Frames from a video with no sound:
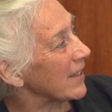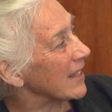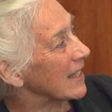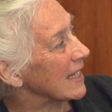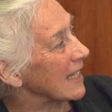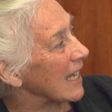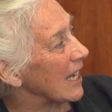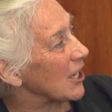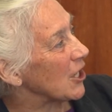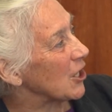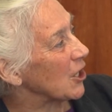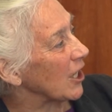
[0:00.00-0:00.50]

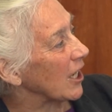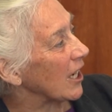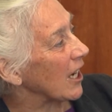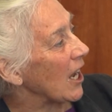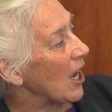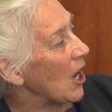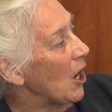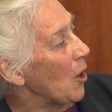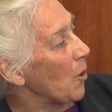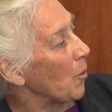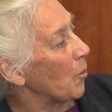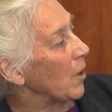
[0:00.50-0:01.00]
century,
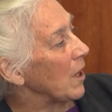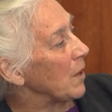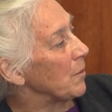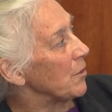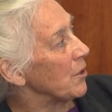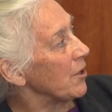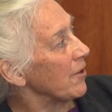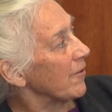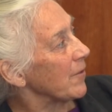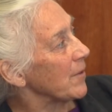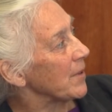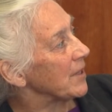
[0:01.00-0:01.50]
we
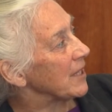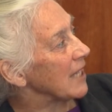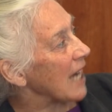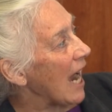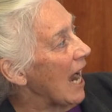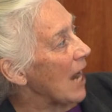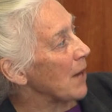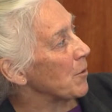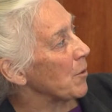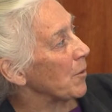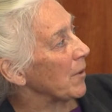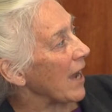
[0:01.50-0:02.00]
move from a
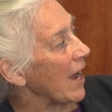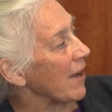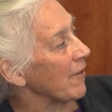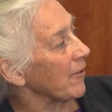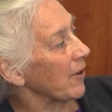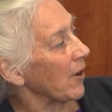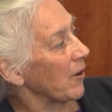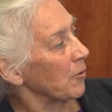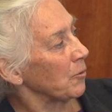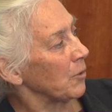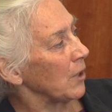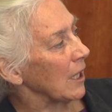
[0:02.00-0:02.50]
time where we
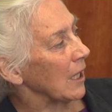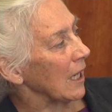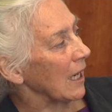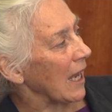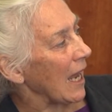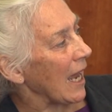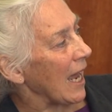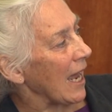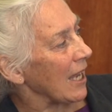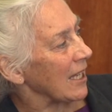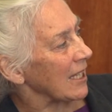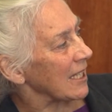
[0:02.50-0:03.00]
have really
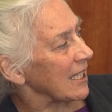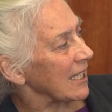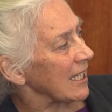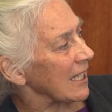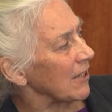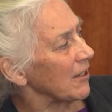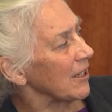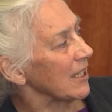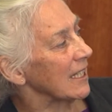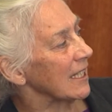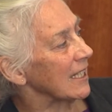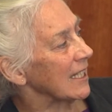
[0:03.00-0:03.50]

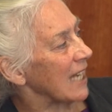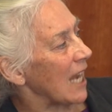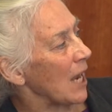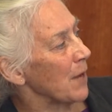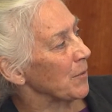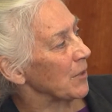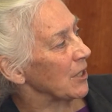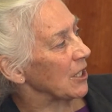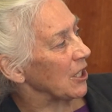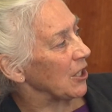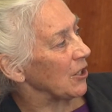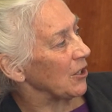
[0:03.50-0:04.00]
serious
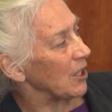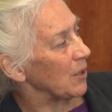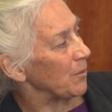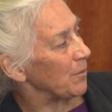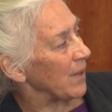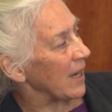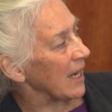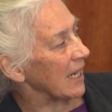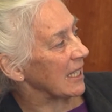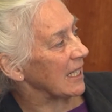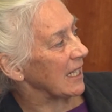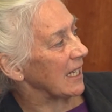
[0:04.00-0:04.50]
attempts to
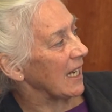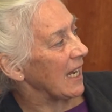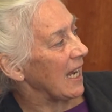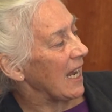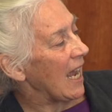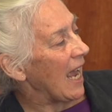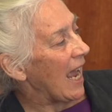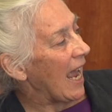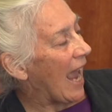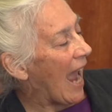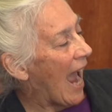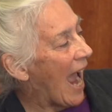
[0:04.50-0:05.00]
depict
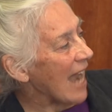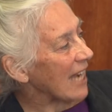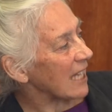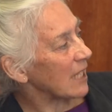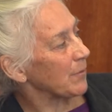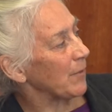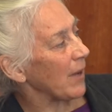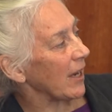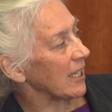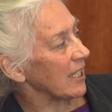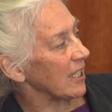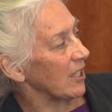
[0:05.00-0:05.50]

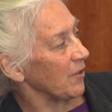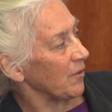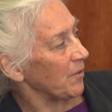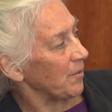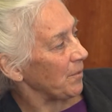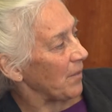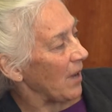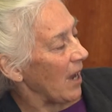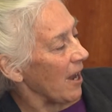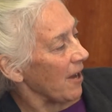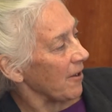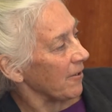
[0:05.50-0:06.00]
aspects
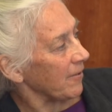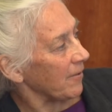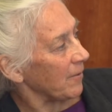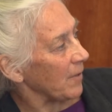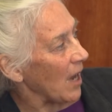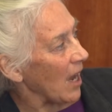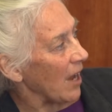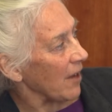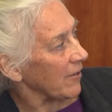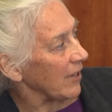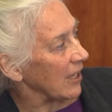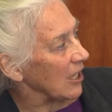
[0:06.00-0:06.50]

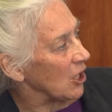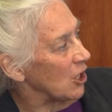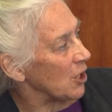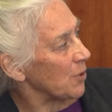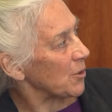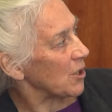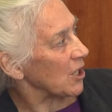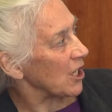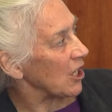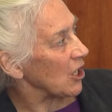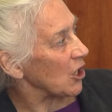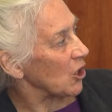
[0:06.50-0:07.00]
of
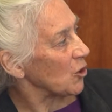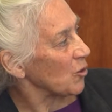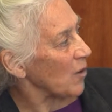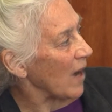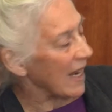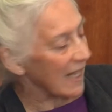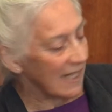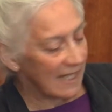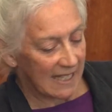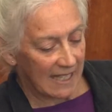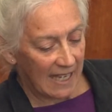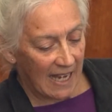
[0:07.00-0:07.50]
Egyptian
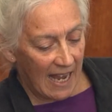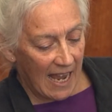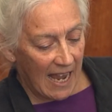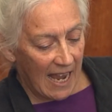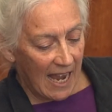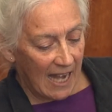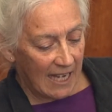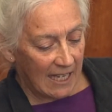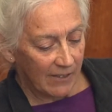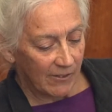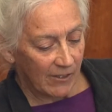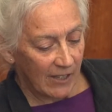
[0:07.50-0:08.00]
dress
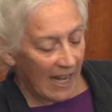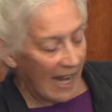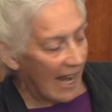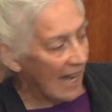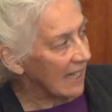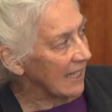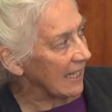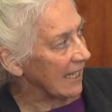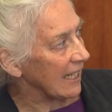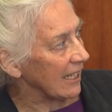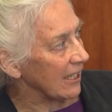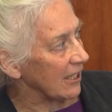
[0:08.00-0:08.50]
and even
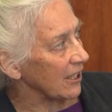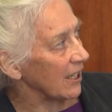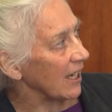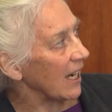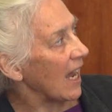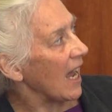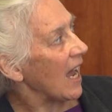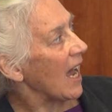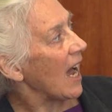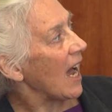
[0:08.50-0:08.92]
headgear